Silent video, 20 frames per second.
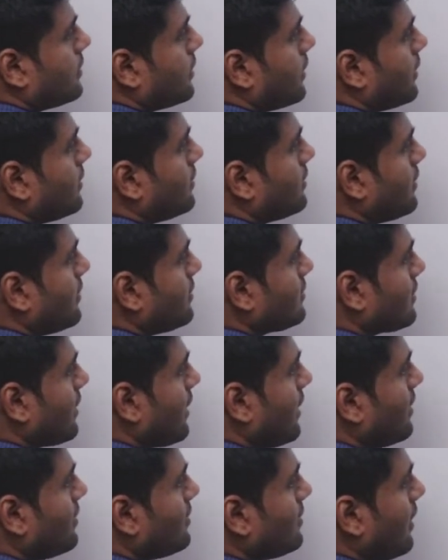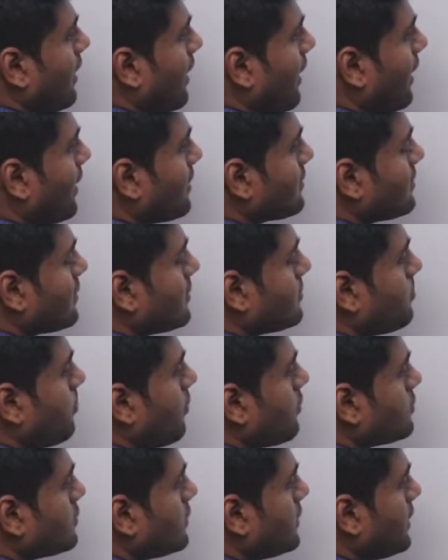In this case x is
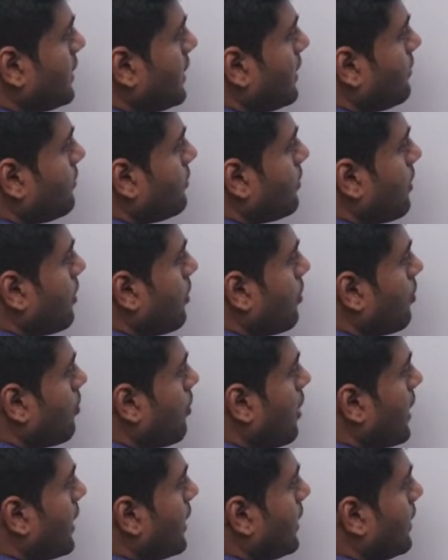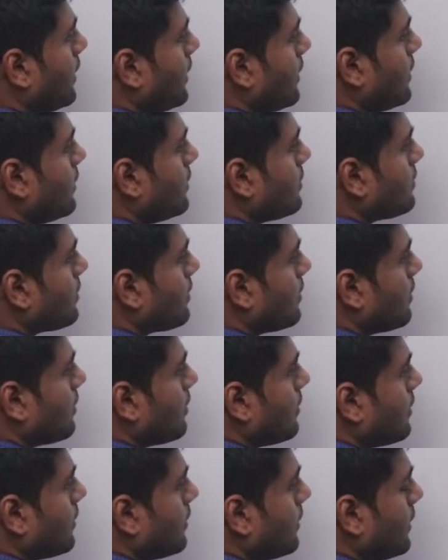positive, y is
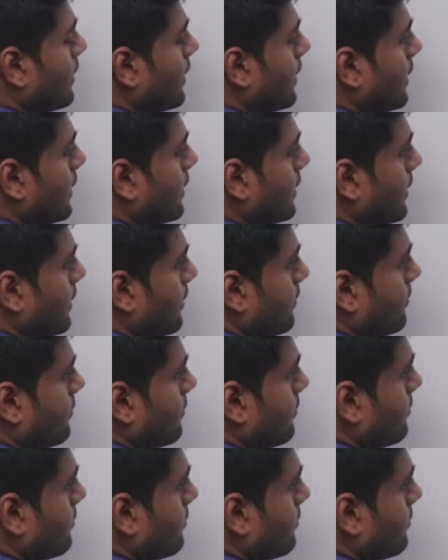negative.